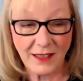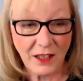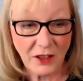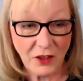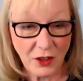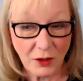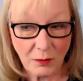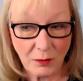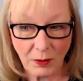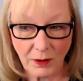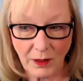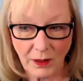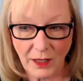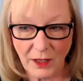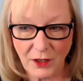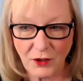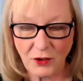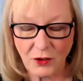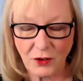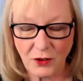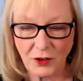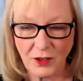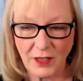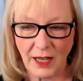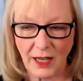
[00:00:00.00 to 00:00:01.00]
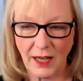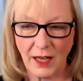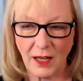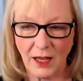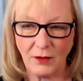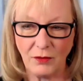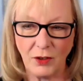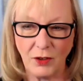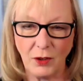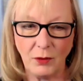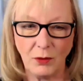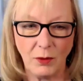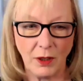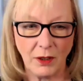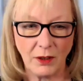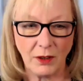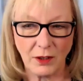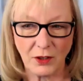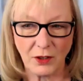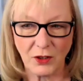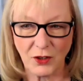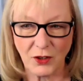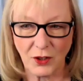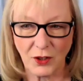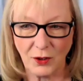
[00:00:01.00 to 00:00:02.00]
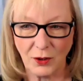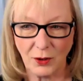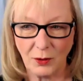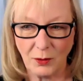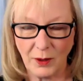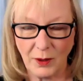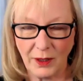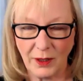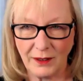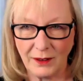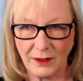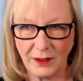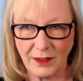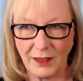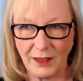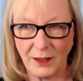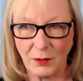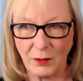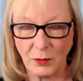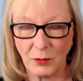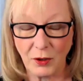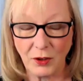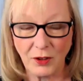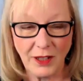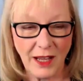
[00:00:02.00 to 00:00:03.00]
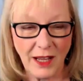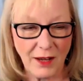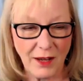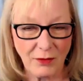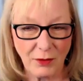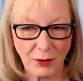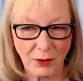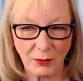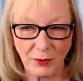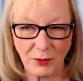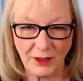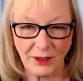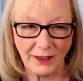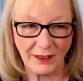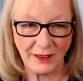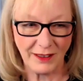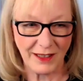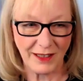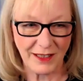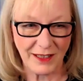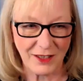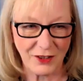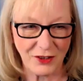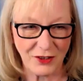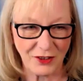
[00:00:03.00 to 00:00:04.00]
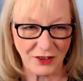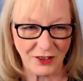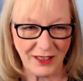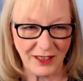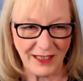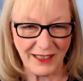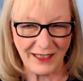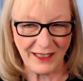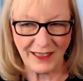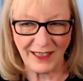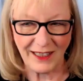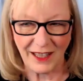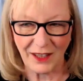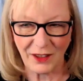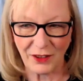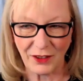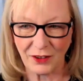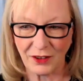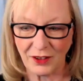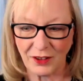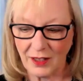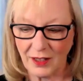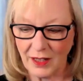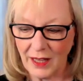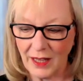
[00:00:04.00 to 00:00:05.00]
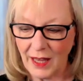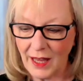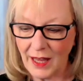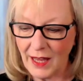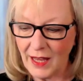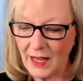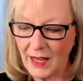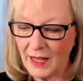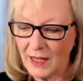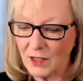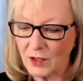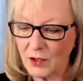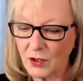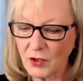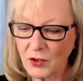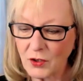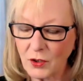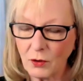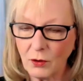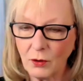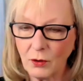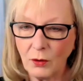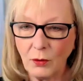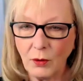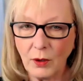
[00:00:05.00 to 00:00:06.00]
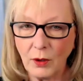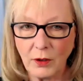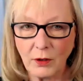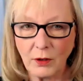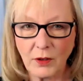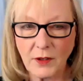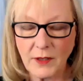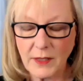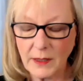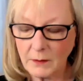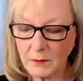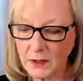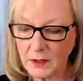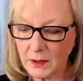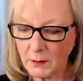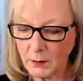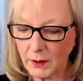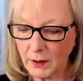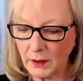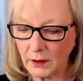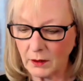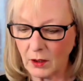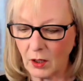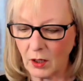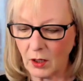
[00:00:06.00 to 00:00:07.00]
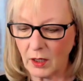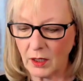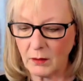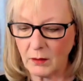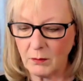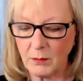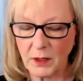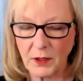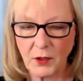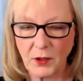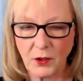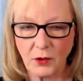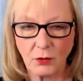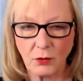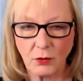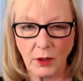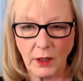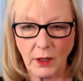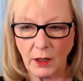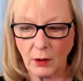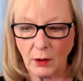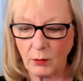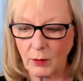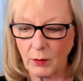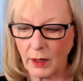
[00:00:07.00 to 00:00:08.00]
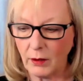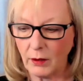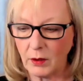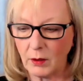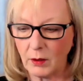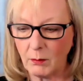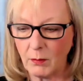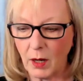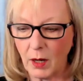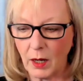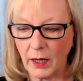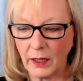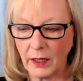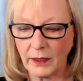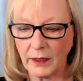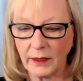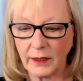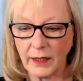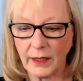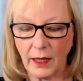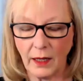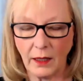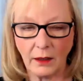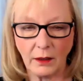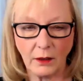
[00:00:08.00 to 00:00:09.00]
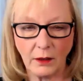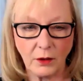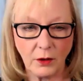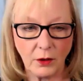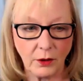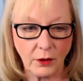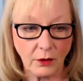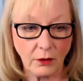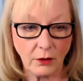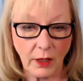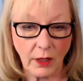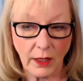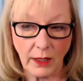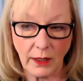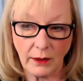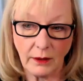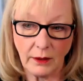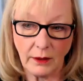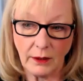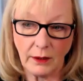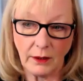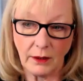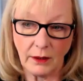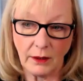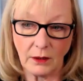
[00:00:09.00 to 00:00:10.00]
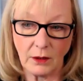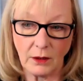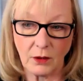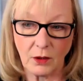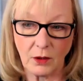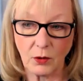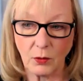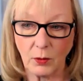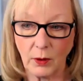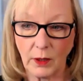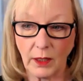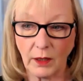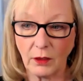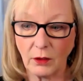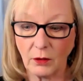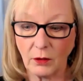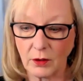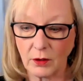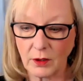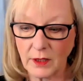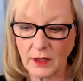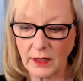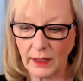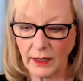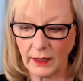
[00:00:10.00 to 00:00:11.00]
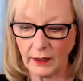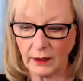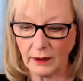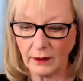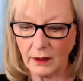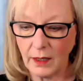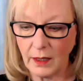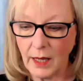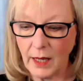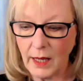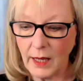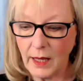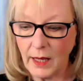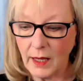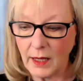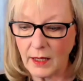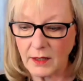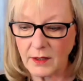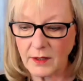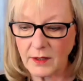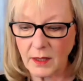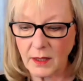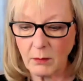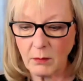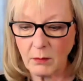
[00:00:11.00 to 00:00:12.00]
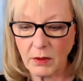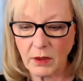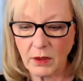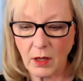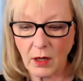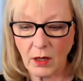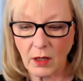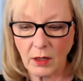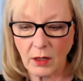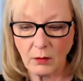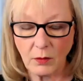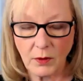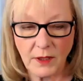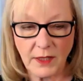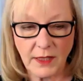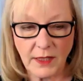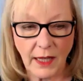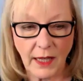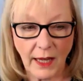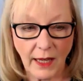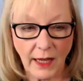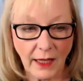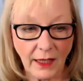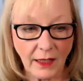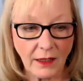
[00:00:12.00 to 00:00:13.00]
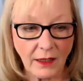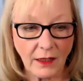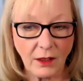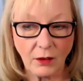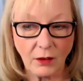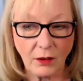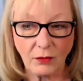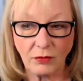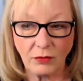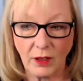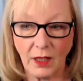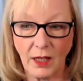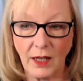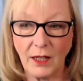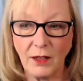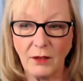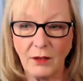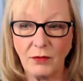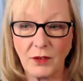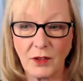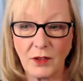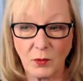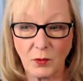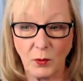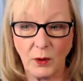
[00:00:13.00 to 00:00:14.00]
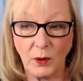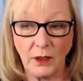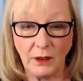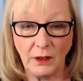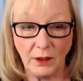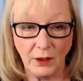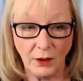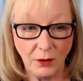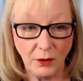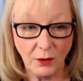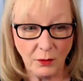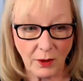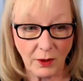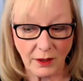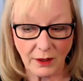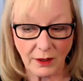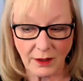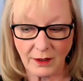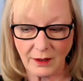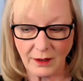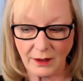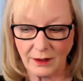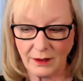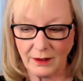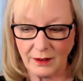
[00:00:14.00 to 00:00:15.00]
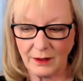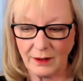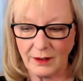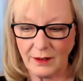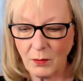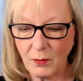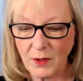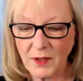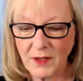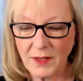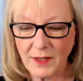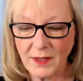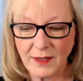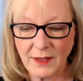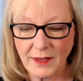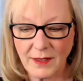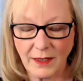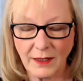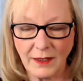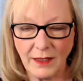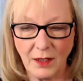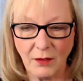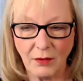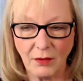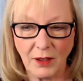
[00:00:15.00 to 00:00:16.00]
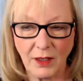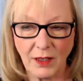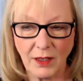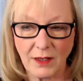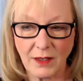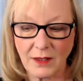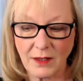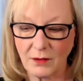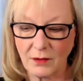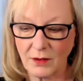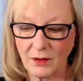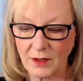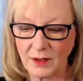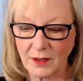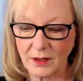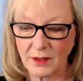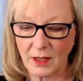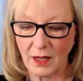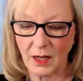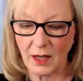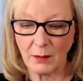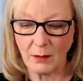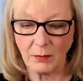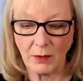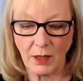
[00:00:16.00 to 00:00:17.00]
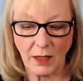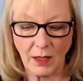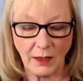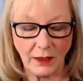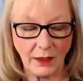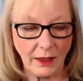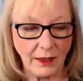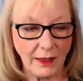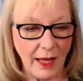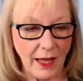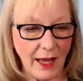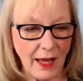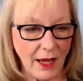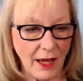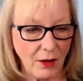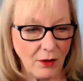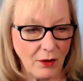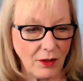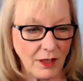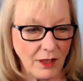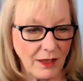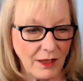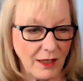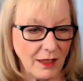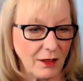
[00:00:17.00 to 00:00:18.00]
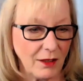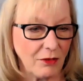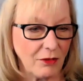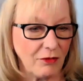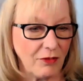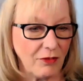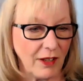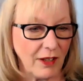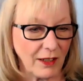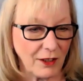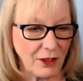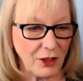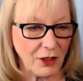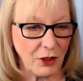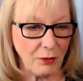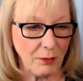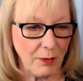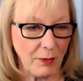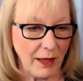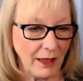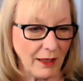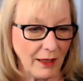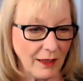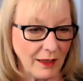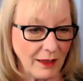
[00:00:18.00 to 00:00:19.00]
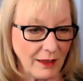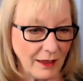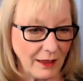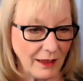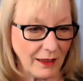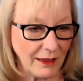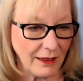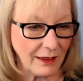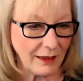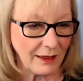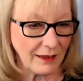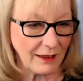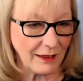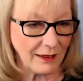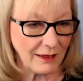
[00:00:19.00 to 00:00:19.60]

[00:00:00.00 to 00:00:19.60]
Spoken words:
such a pleasure to have you on the show, and we're going to have a really nice journey together. So there seems to be a lot of mystery around the Mayan calendar ending in 2013, and some thought it was the end of life as we knew it. What was the significance of this timeline, and how did it affect humanity?